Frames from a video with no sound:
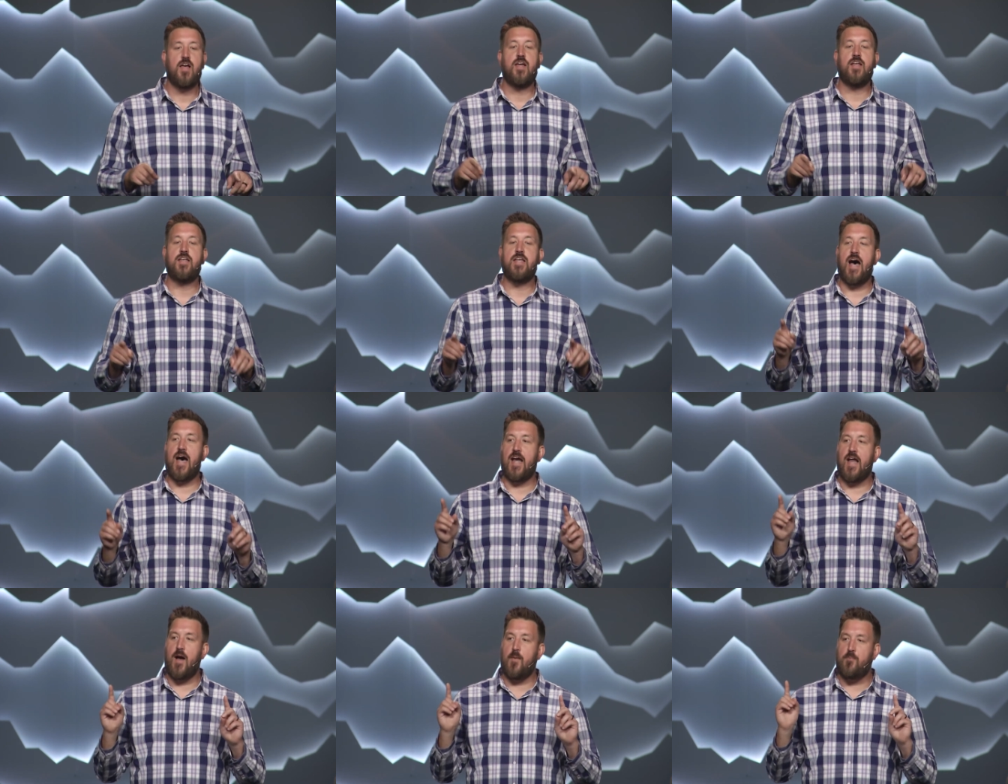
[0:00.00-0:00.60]

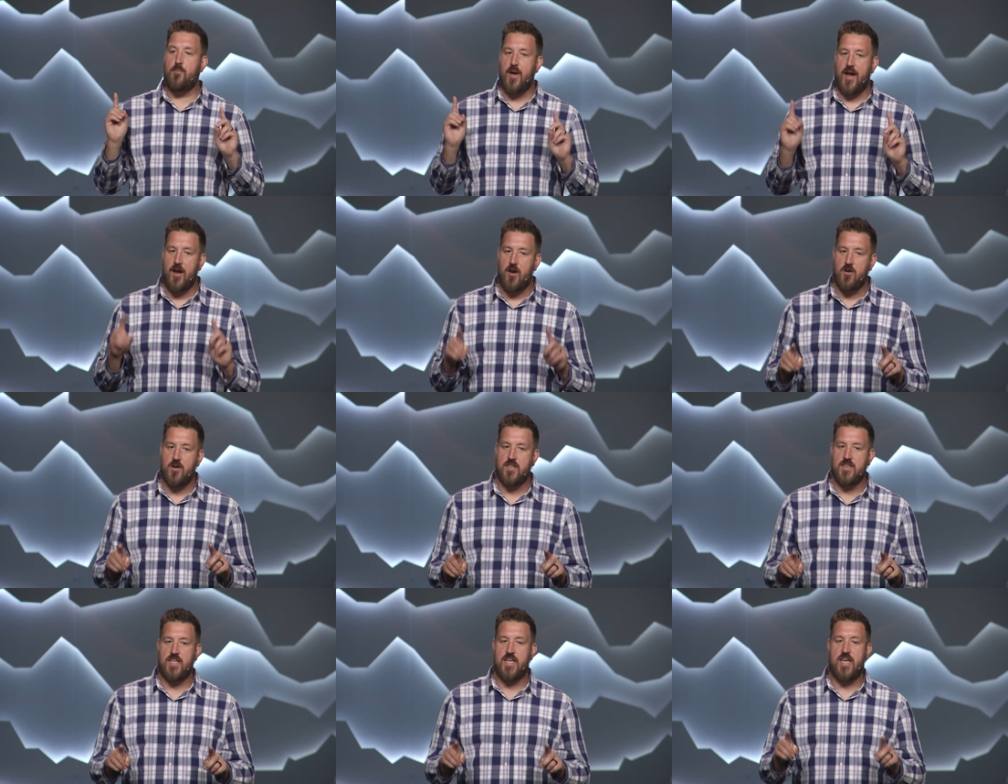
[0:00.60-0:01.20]
not
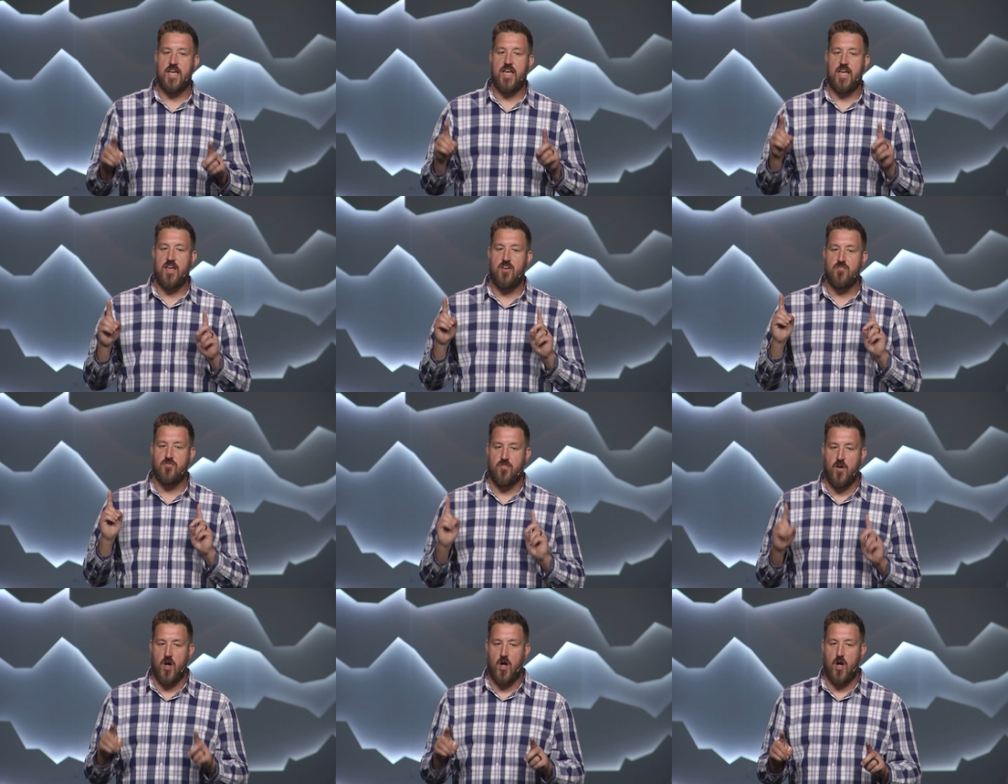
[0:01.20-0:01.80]
apparently
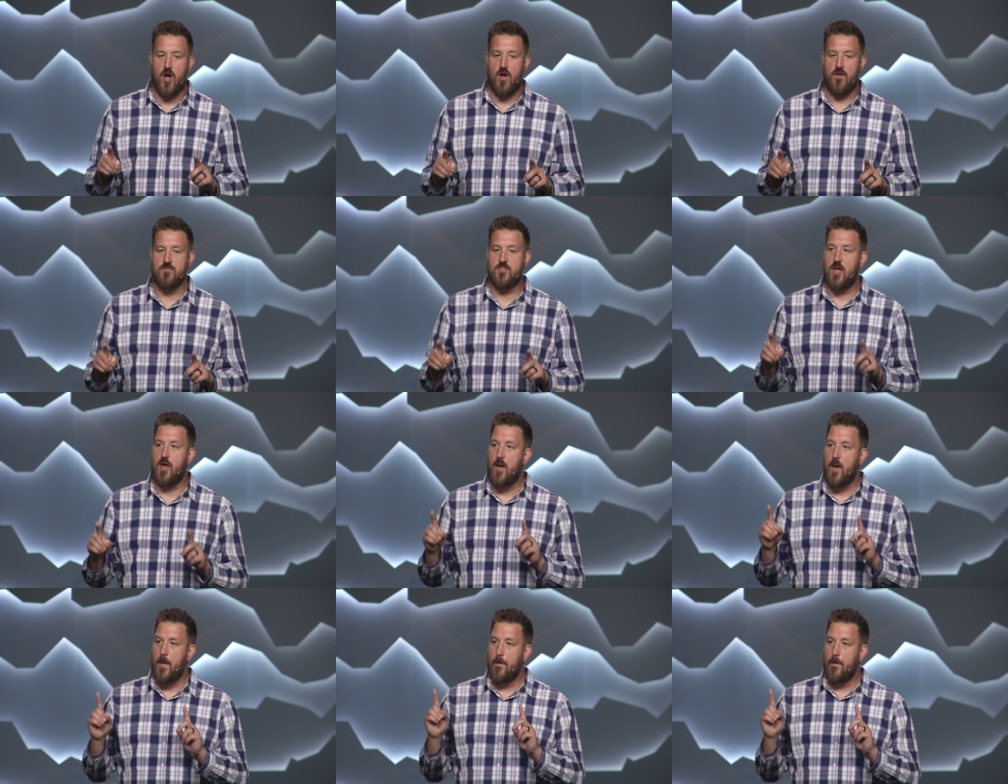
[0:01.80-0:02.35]
evolved